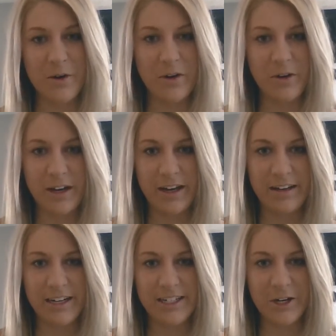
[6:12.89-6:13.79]
you can
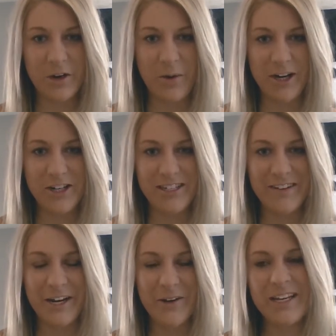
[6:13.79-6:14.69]
continue to watch these
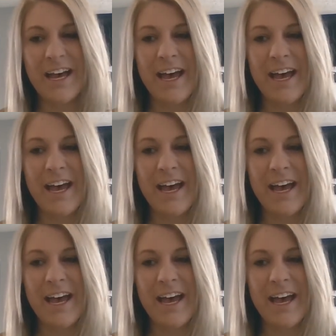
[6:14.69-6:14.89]
videos.